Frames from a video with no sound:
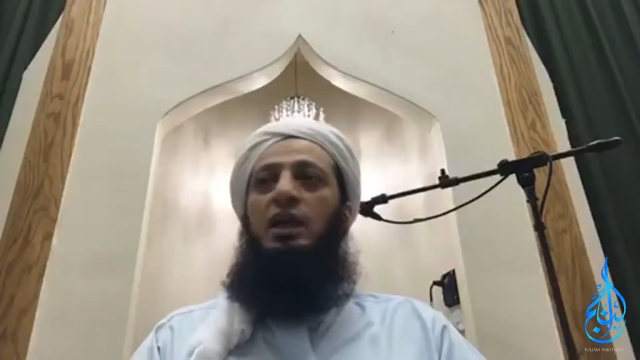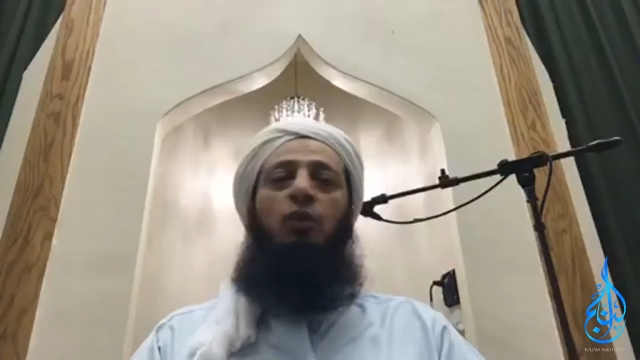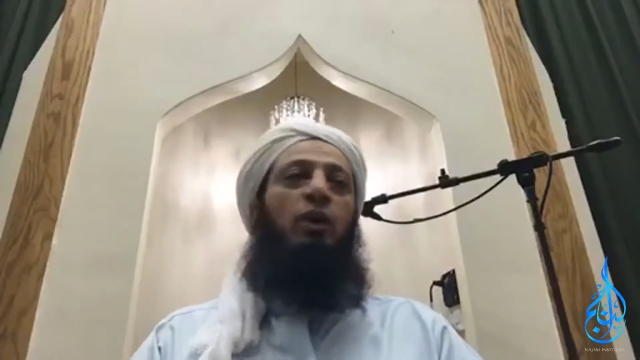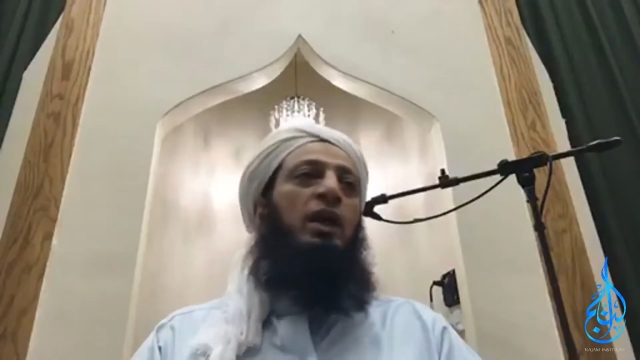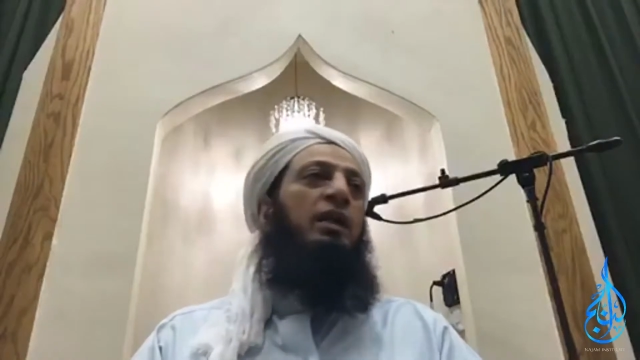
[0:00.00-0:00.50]

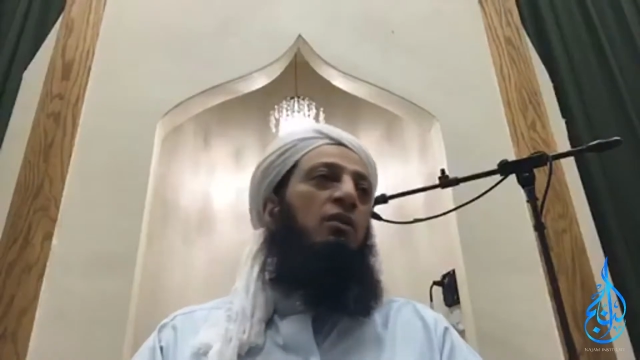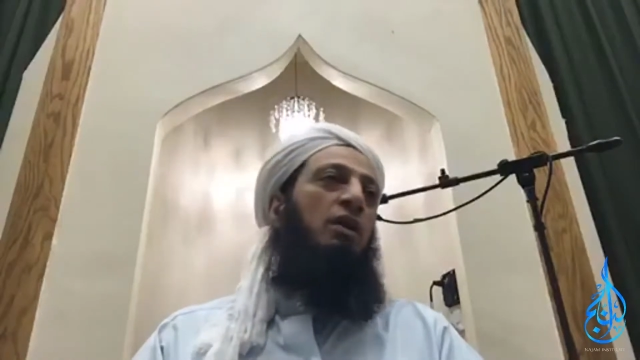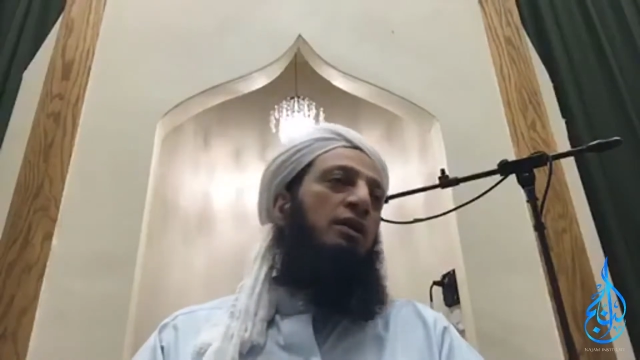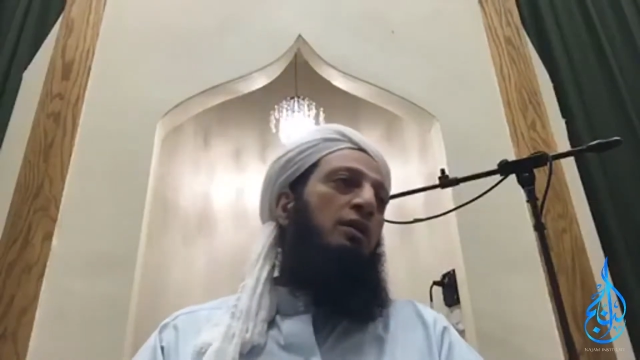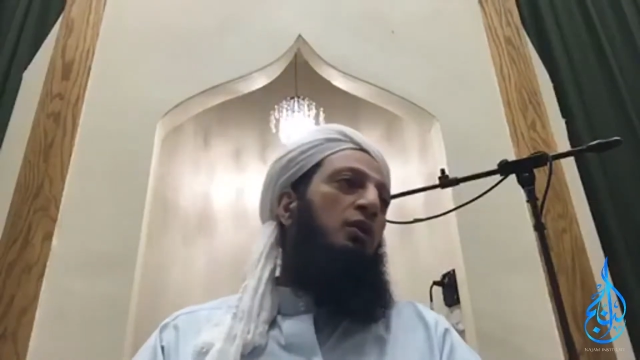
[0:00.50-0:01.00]
He went and
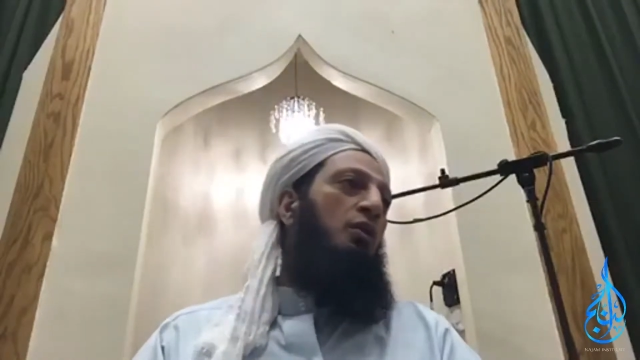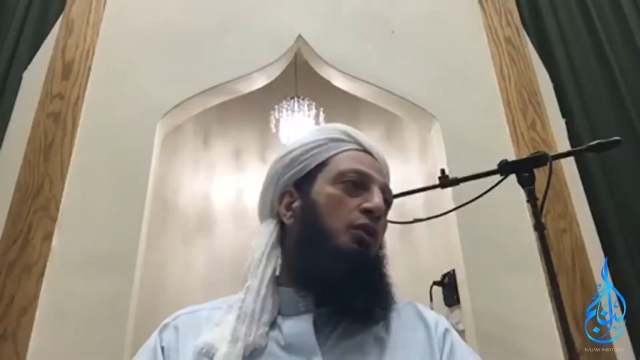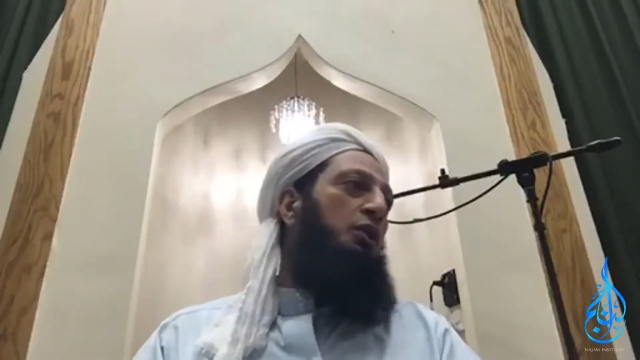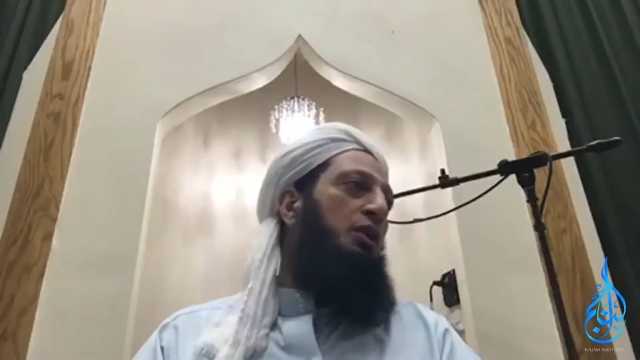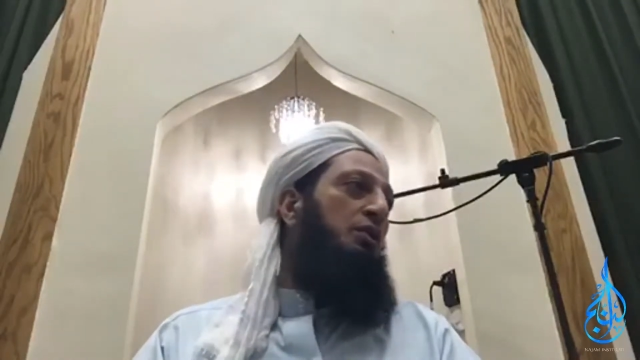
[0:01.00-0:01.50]
knocked at the
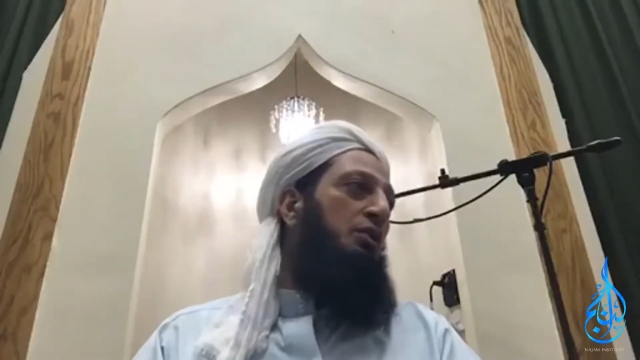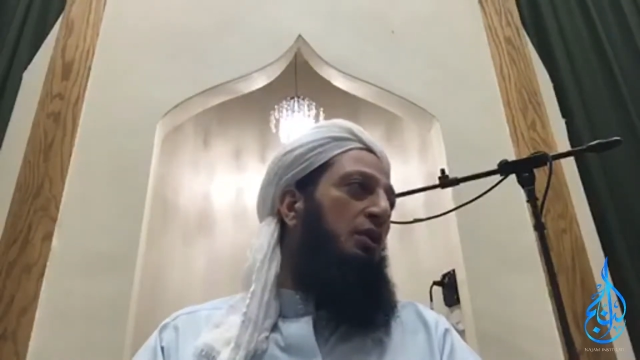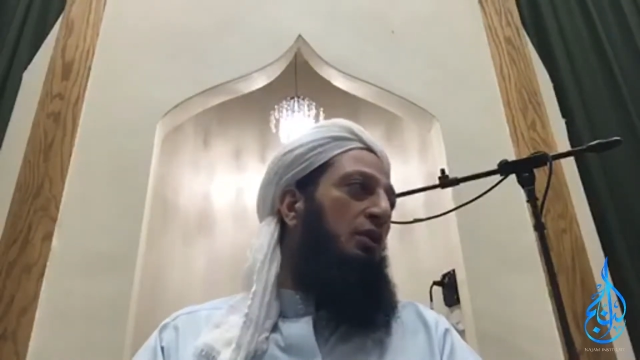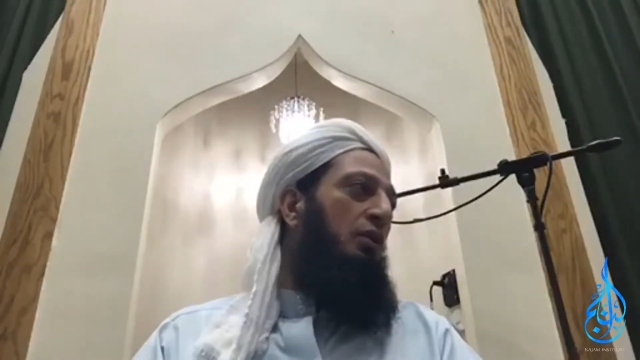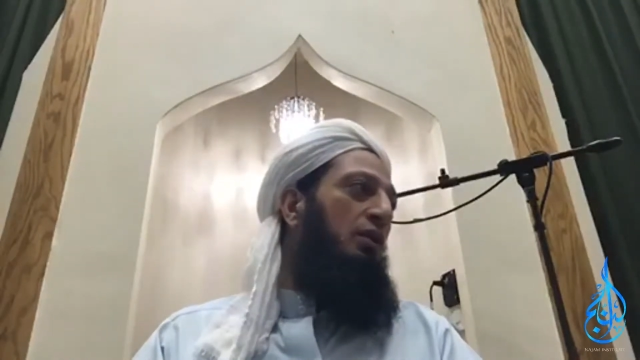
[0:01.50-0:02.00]
door. She
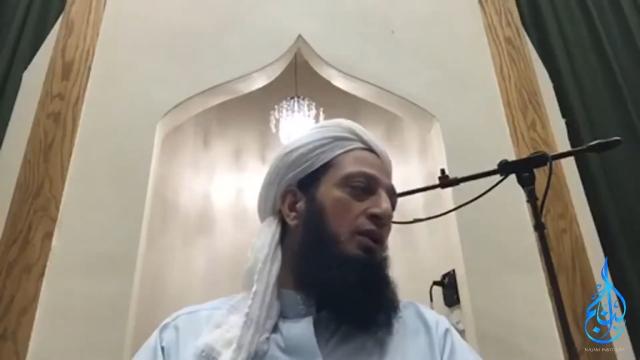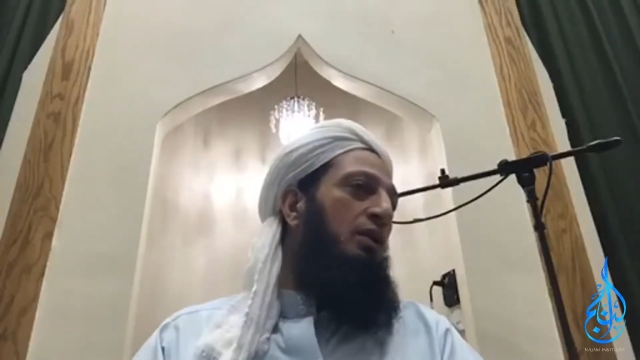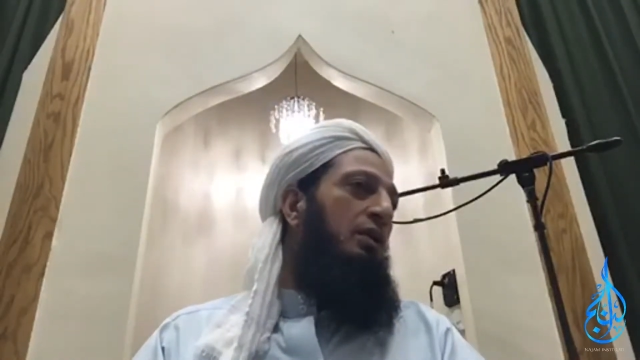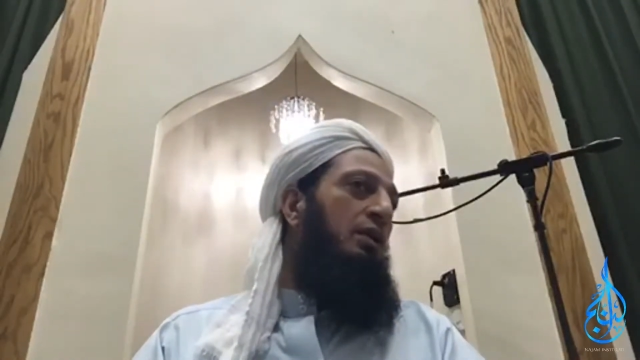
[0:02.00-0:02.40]
answered the door.